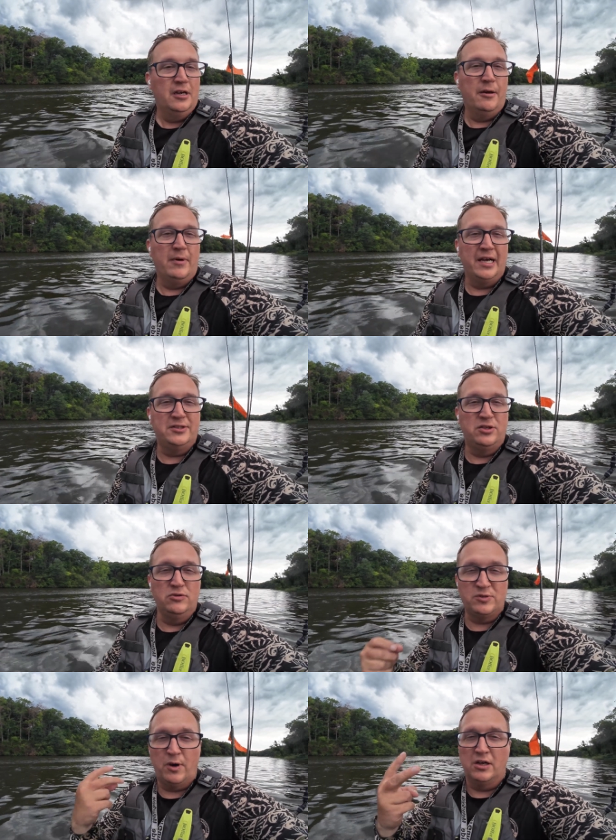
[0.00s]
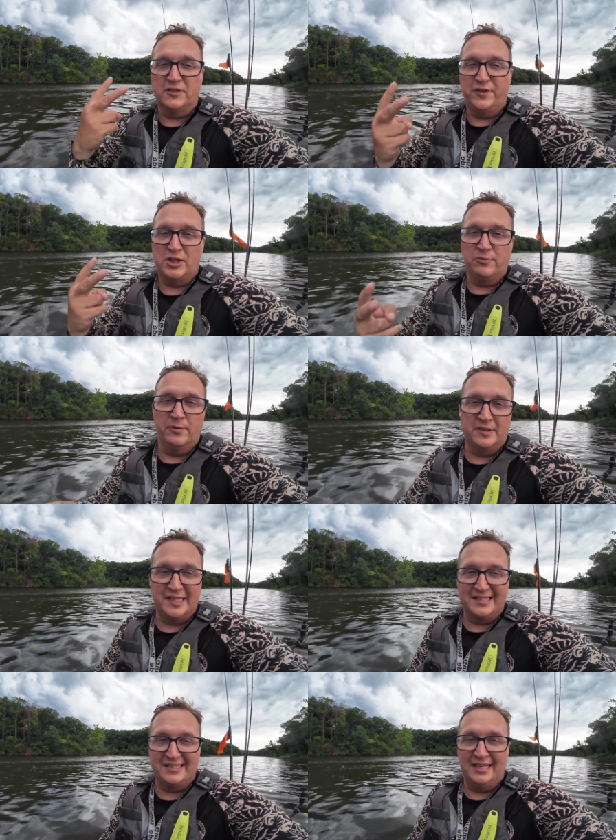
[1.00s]
and my two smallest fish were both
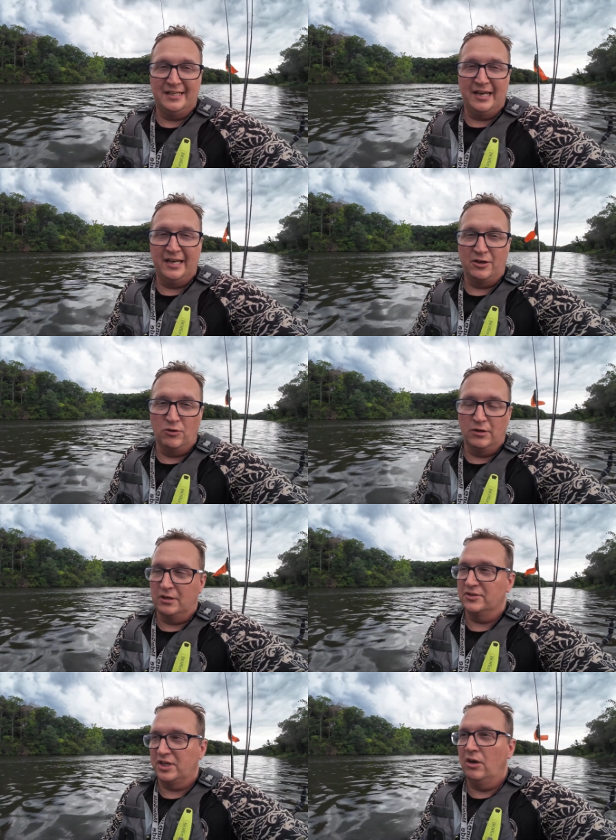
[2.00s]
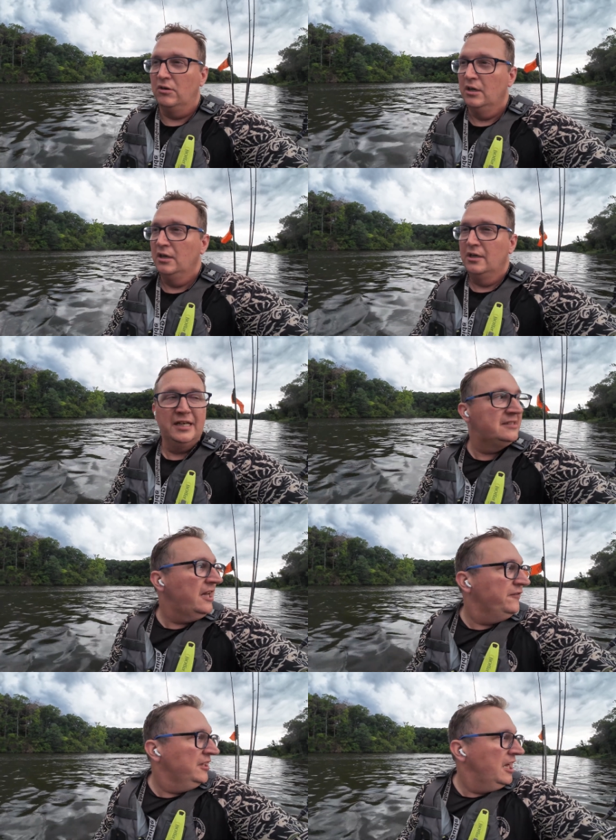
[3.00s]
16 and a quarter. So it's
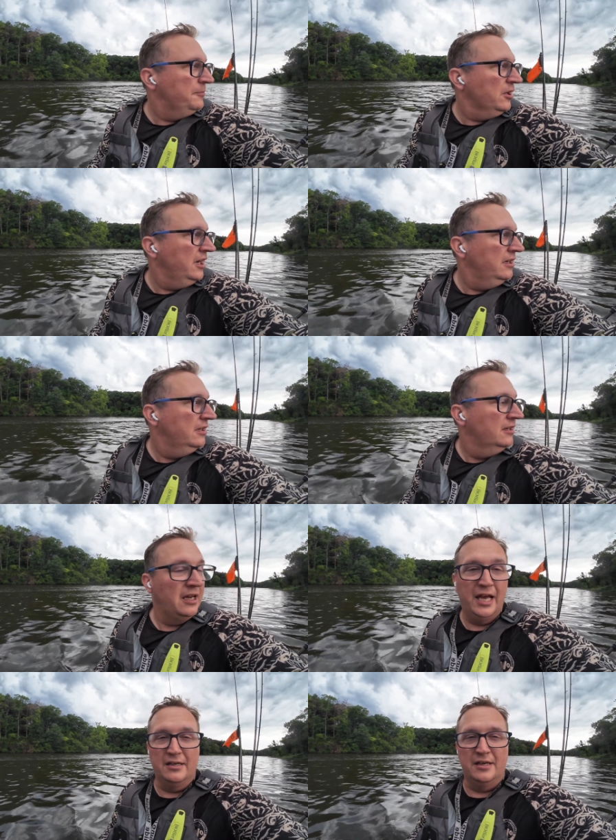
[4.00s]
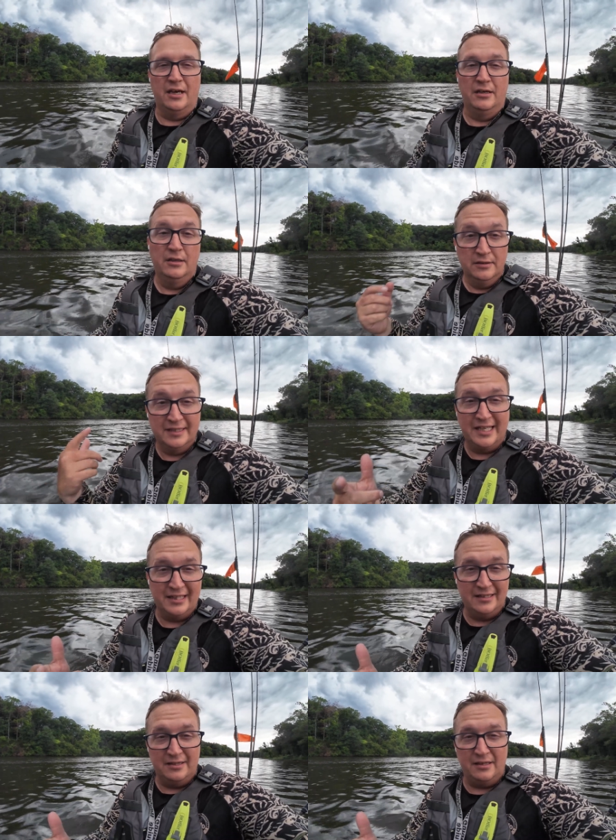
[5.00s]
definitely an upgrade, and uh, let's
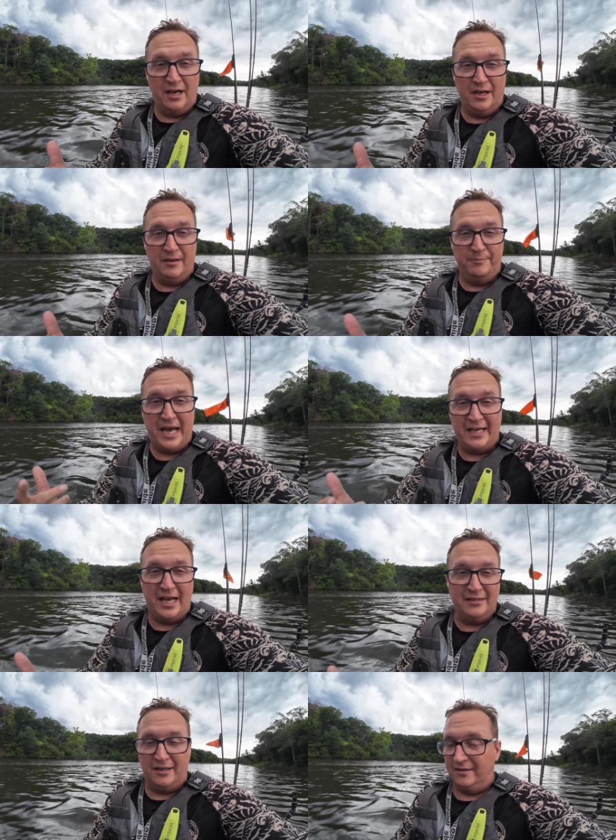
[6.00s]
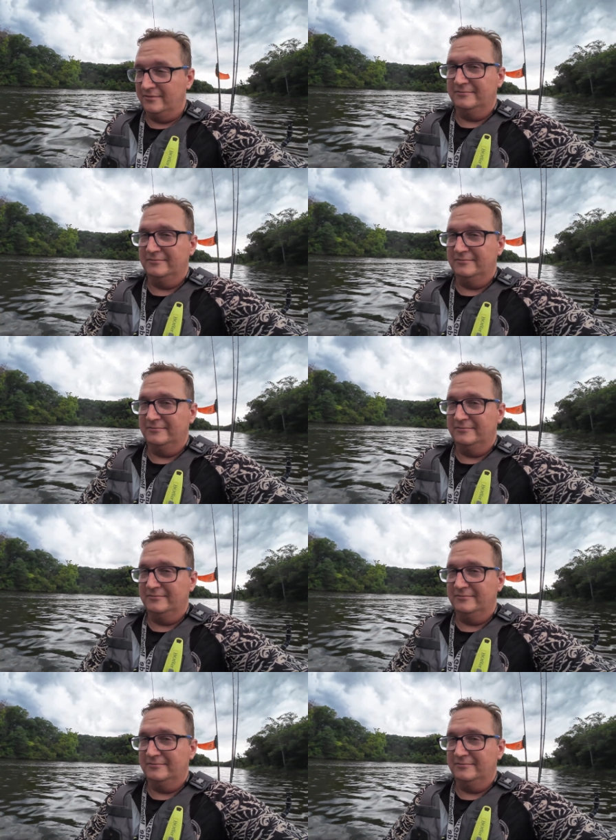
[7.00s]
get uh, back out there.